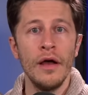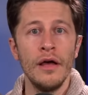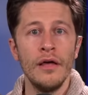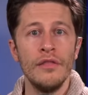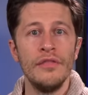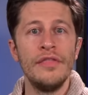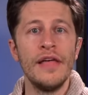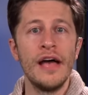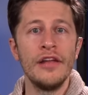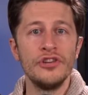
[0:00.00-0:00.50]

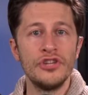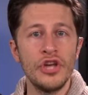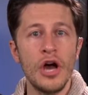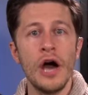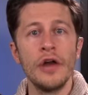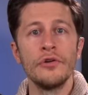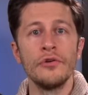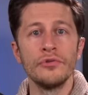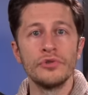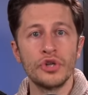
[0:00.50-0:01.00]
that
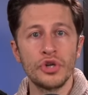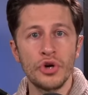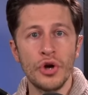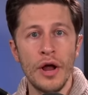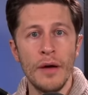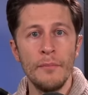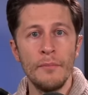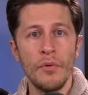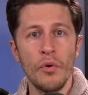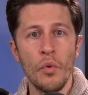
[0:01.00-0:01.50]
Donald
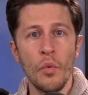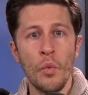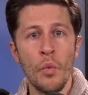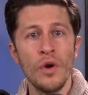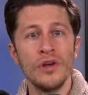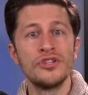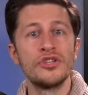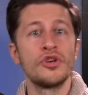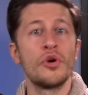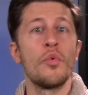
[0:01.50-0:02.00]
Trump
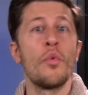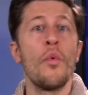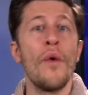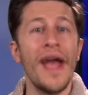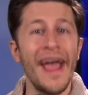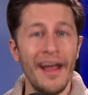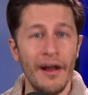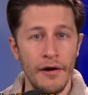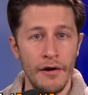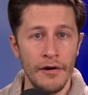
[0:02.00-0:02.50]
was
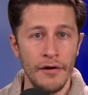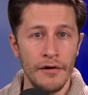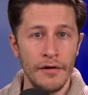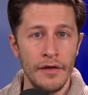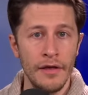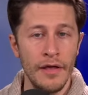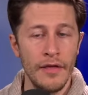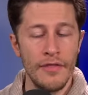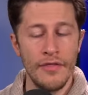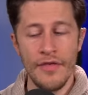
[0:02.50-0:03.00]
aware
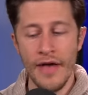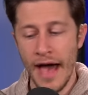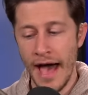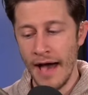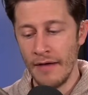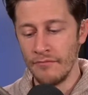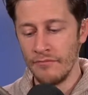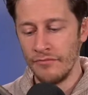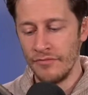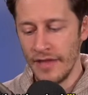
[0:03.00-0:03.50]

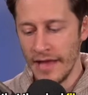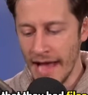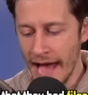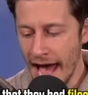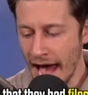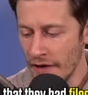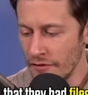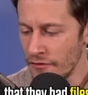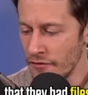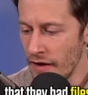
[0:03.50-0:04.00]
that they
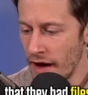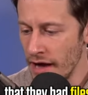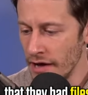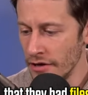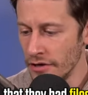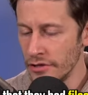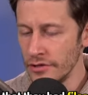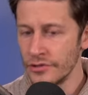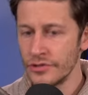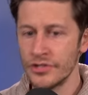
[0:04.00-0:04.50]
had
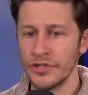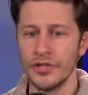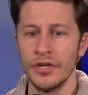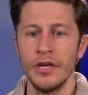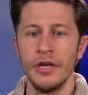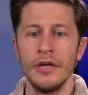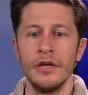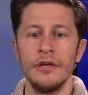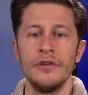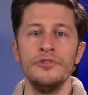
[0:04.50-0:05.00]
files,
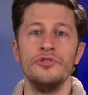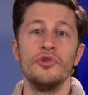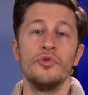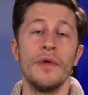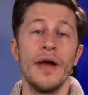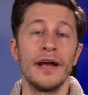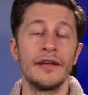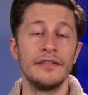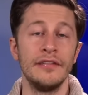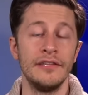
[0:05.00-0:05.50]

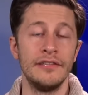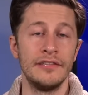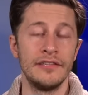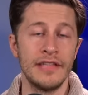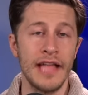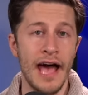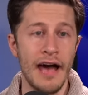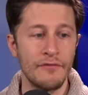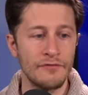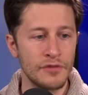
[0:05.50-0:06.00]
directed
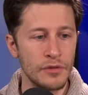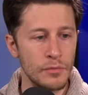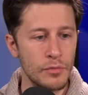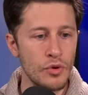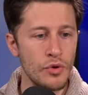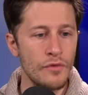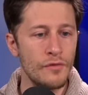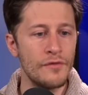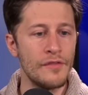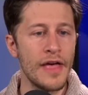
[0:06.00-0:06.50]
staff to
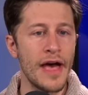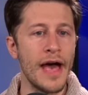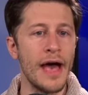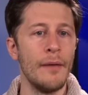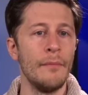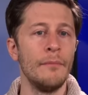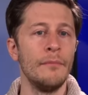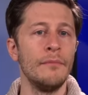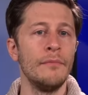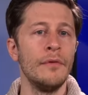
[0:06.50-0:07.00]
move
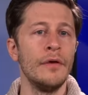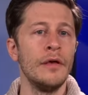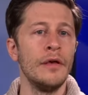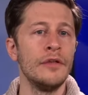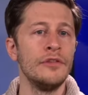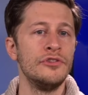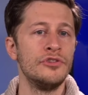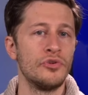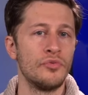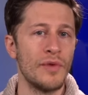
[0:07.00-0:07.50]
them,
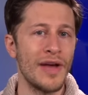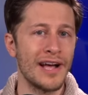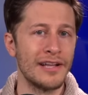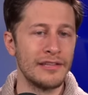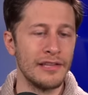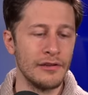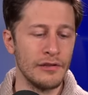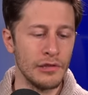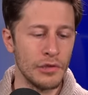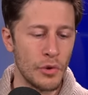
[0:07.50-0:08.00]

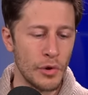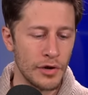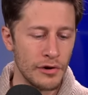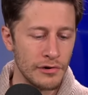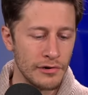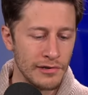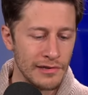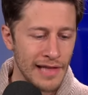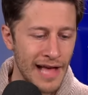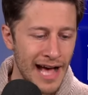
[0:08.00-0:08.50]
directed a lawyer
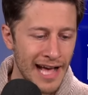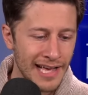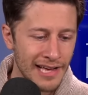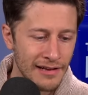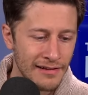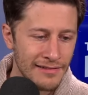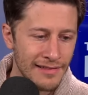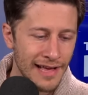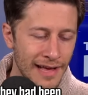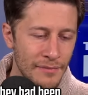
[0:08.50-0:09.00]
to lie and
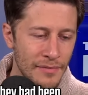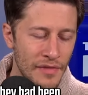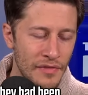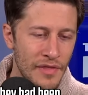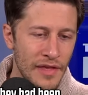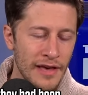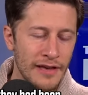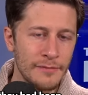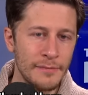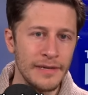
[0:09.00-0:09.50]
claim that
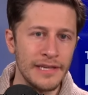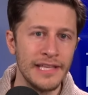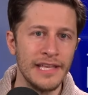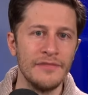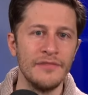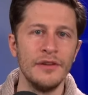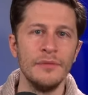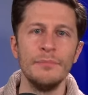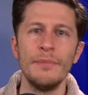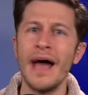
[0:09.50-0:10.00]
they had been
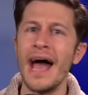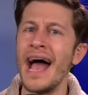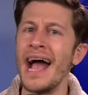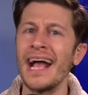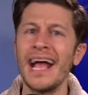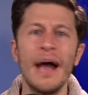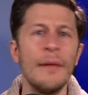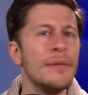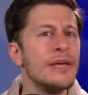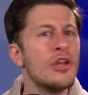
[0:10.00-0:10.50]
given back.
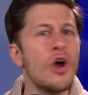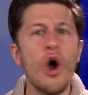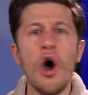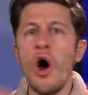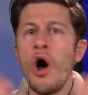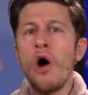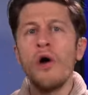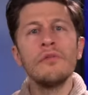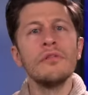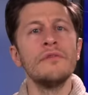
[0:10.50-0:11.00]
I mean,
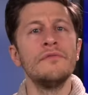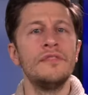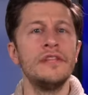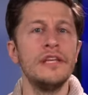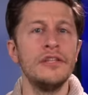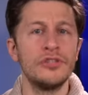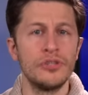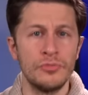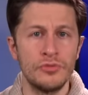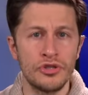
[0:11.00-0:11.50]
all of
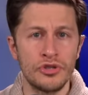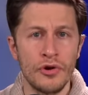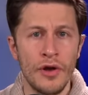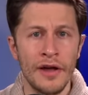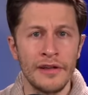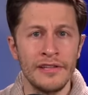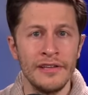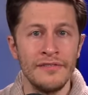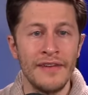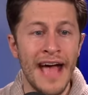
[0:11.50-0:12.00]
these
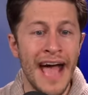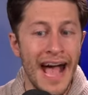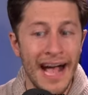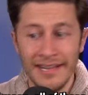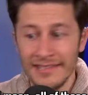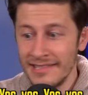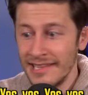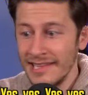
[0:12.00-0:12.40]
obstructive acts.